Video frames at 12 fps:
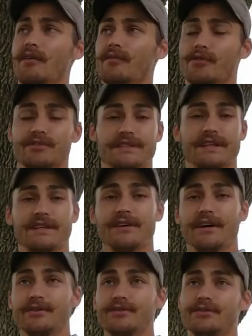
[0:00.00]
First thing you
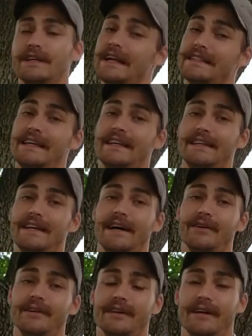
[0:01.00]
gotta do is you gotta take it
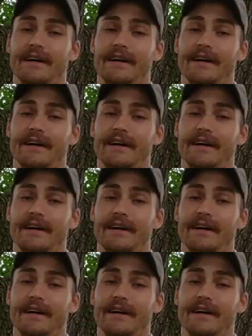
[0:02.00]
down.